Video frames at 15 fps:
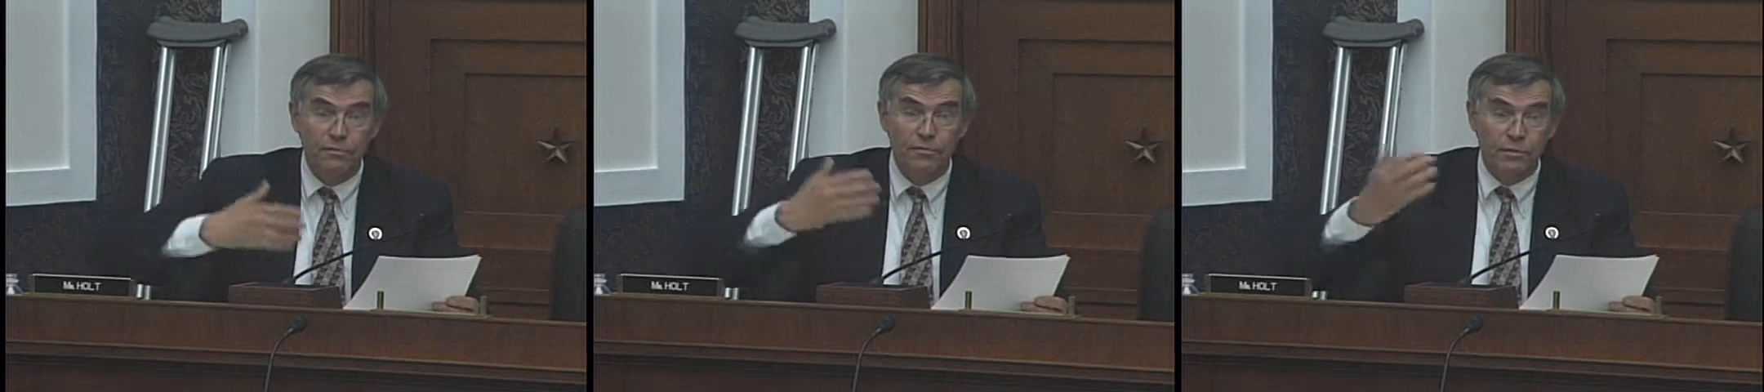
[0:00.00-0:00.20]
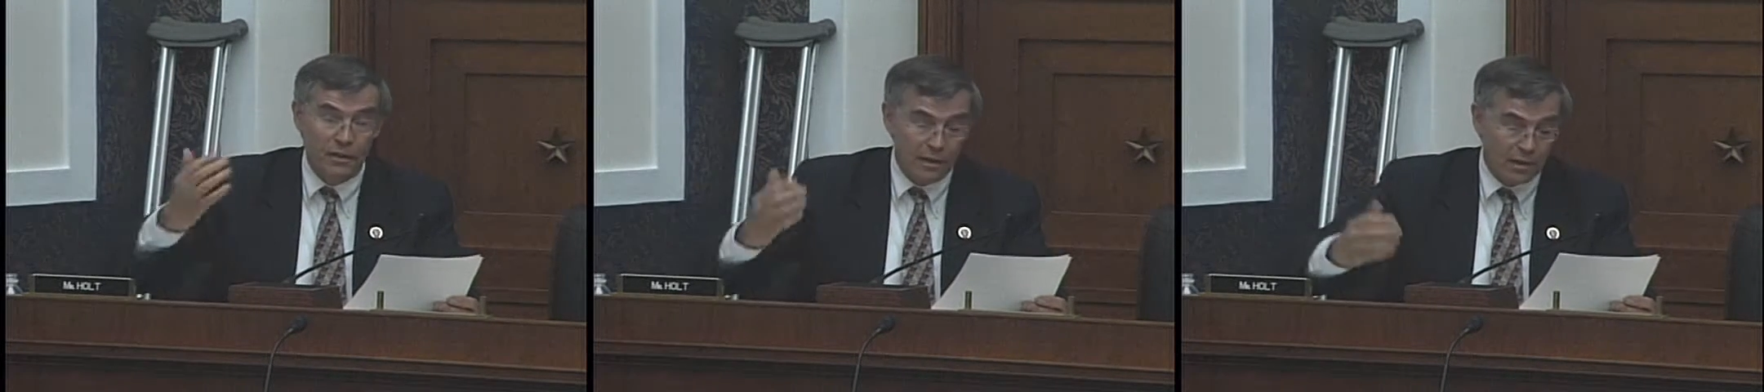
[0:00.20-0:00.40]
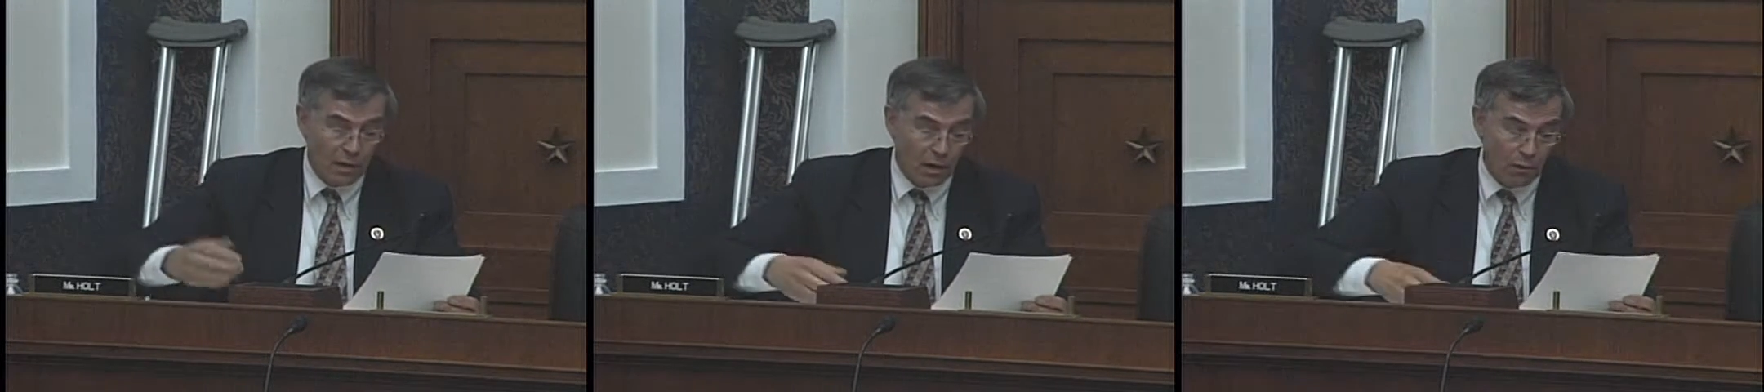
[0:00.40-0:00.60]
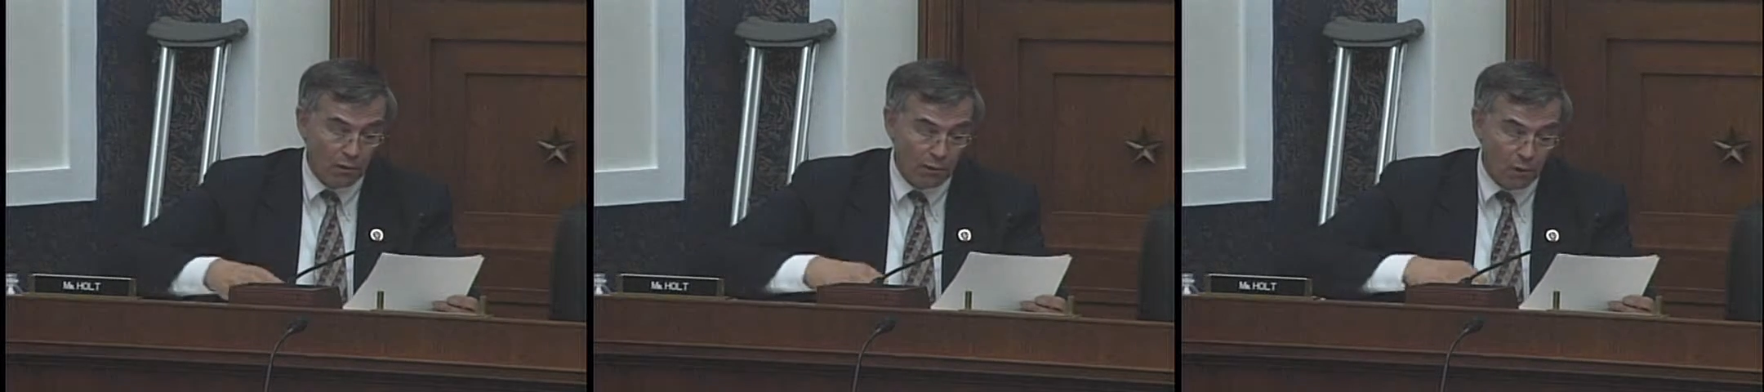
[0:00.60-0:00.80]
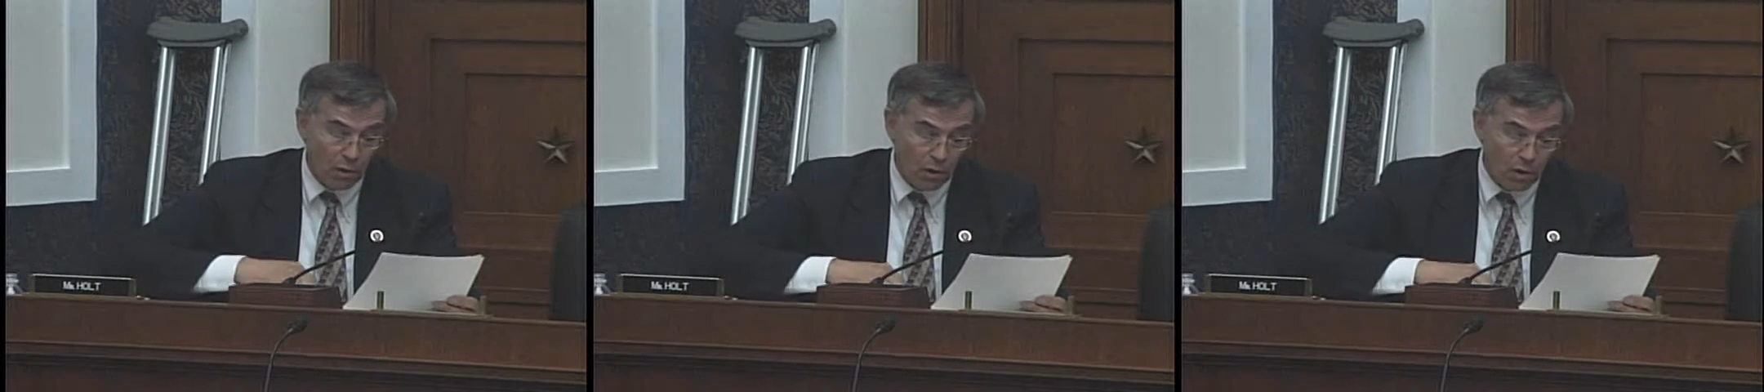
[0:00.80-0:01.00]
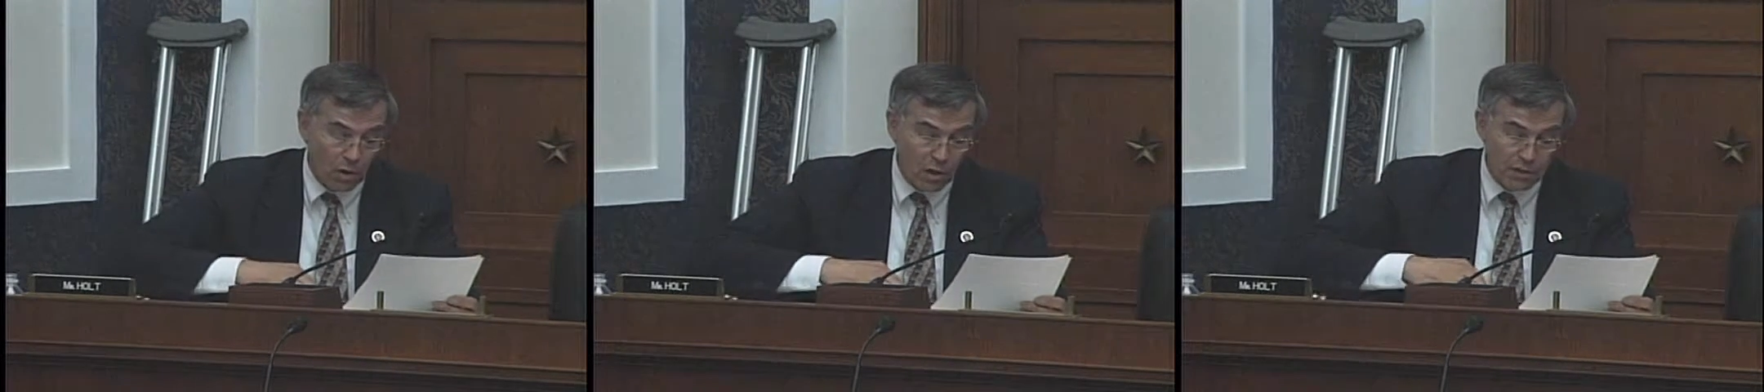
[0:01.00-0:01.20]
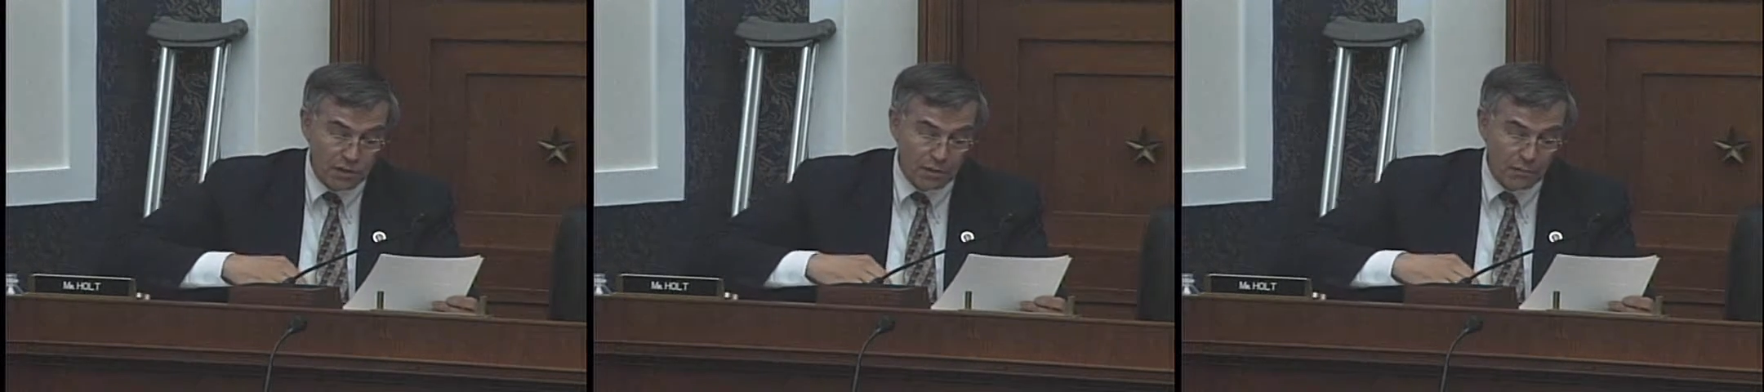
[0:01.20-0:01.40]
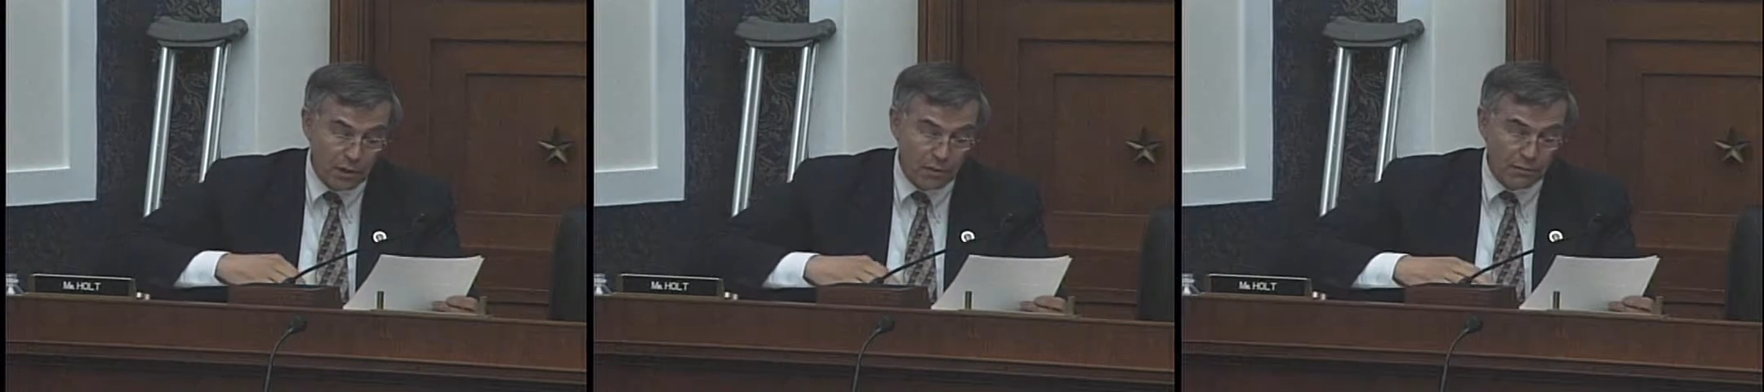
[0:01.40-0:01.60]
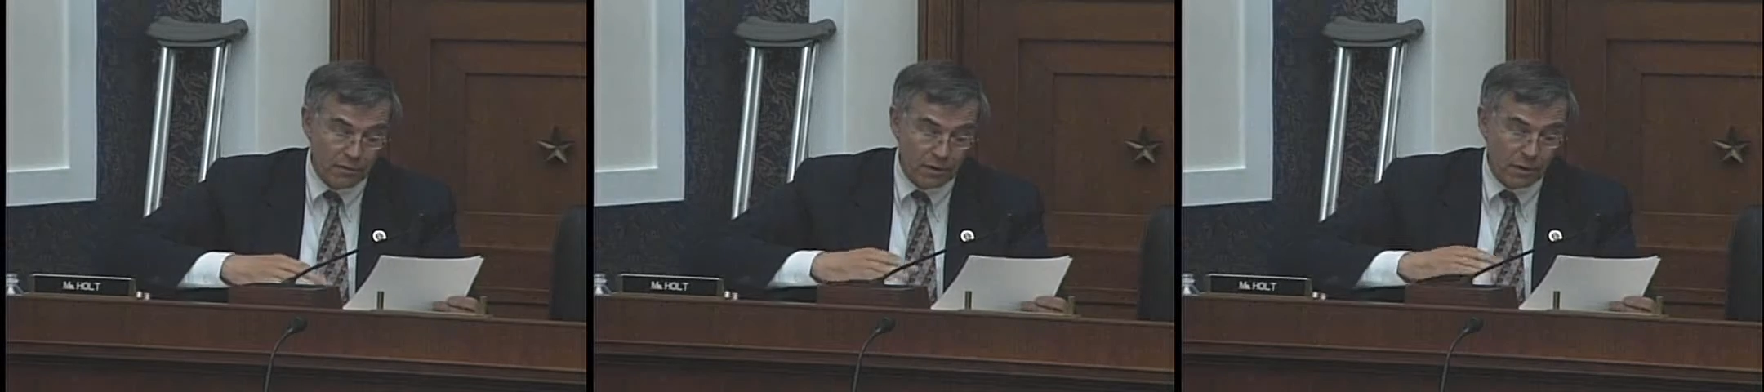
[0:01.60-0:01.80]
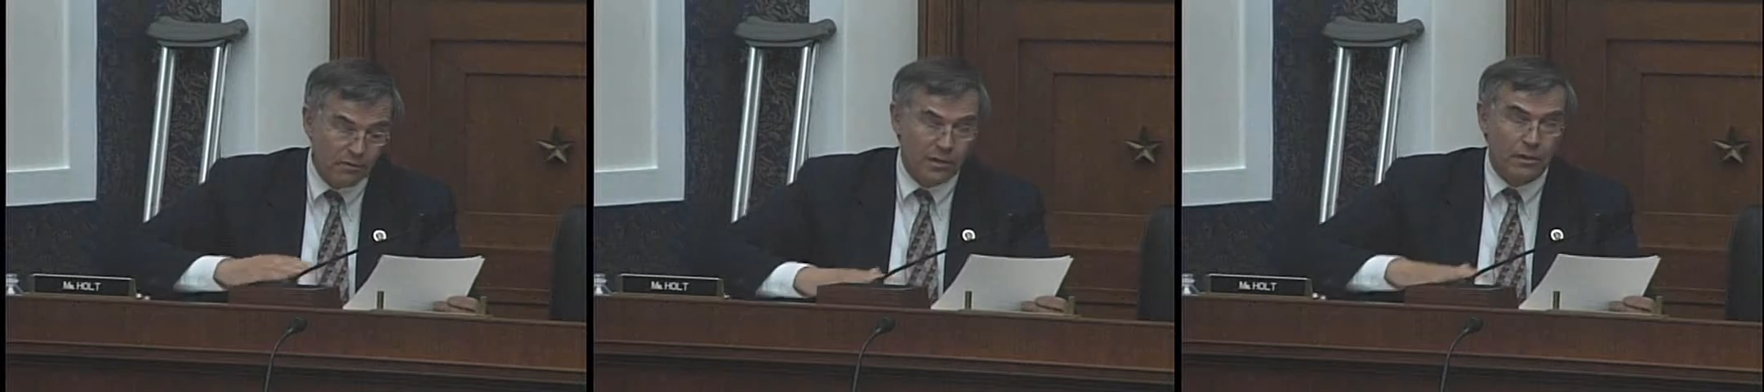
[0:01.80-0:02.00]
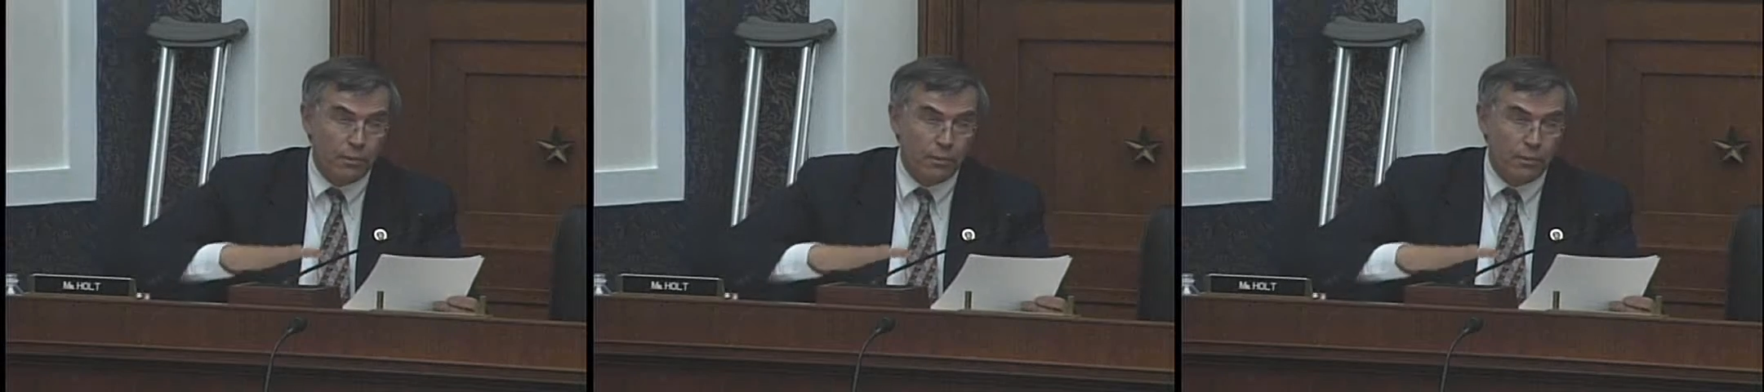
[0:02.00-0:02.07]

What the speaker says: the overall cost of living.